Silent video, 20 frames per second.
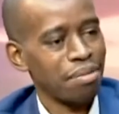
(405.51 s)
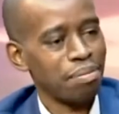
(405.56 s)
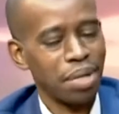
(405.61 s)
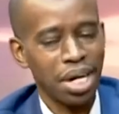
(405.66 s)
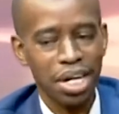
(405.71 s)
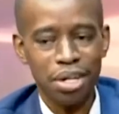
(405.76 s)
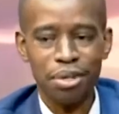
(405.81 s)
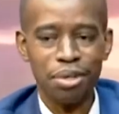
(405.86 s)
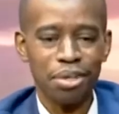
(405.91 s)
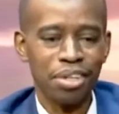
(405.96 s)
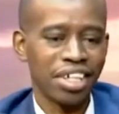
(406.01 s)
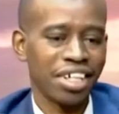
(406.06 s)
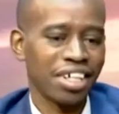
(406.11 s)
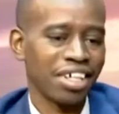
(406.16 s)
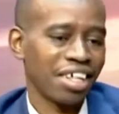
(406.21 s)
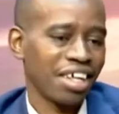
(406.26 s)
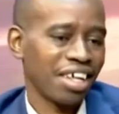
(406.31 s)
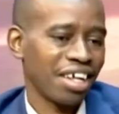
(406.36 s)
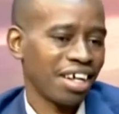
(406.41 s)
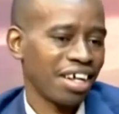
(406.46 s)
my
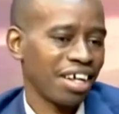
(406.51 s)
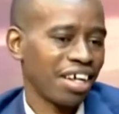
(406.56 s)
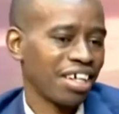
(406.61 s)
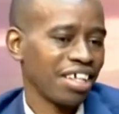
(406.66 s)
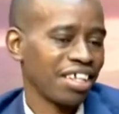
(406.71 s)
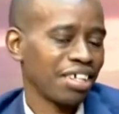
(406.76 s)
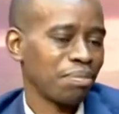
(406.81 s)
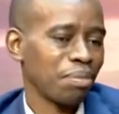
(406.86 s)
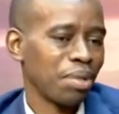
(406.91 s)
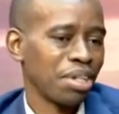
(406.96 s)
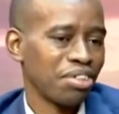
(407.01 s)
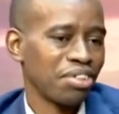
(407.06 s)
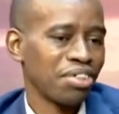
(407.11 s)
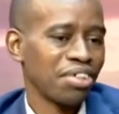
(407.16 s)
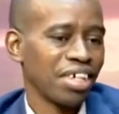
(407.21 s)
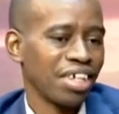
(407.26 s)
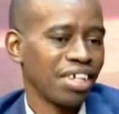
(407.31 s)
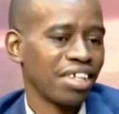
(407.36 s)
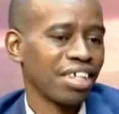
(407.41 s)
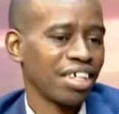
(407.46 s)
colleague here is
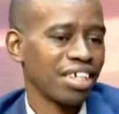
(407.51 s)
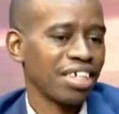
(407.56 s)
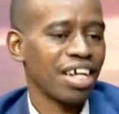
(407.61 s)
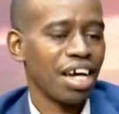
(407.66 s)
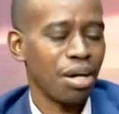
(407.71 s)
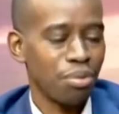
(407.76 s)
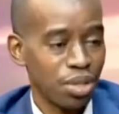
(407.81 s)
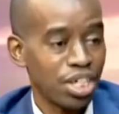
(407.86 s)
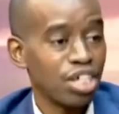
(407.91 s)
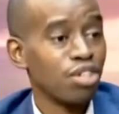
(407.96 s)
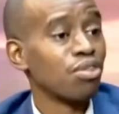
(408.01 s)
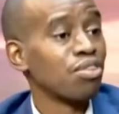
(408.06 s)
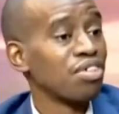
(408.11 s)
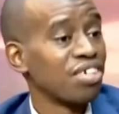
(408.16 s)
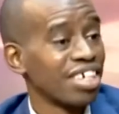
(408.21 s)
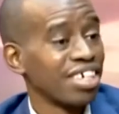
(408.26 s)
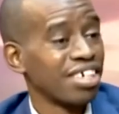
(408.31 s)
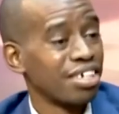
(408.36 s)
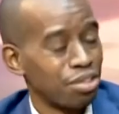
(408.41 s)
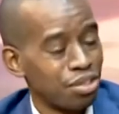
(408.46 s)
mentioning that, yeah, we need to
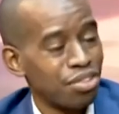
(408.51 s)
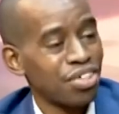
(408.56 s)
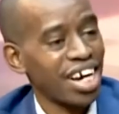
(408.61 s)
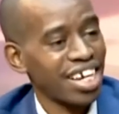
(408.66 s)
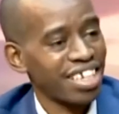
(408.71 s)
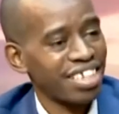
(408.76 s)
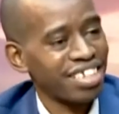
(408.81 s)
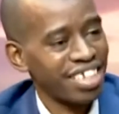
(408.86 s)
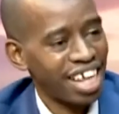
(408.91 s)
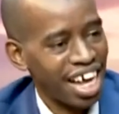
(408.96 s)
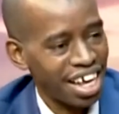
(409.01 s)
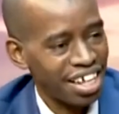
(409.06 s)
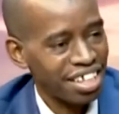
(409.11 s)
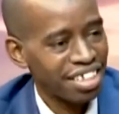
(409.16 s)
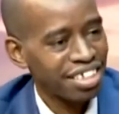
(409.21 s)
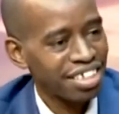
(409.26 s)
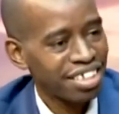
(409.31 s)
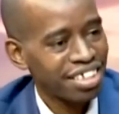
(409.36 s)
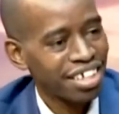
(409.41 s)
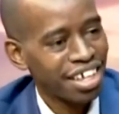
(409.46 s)
trust
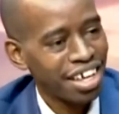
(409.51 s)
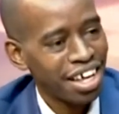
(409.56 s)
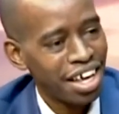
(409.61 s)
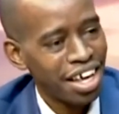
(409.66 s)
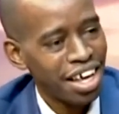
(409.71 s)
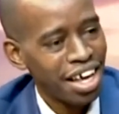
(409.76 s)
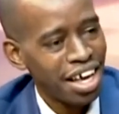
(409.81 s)
science,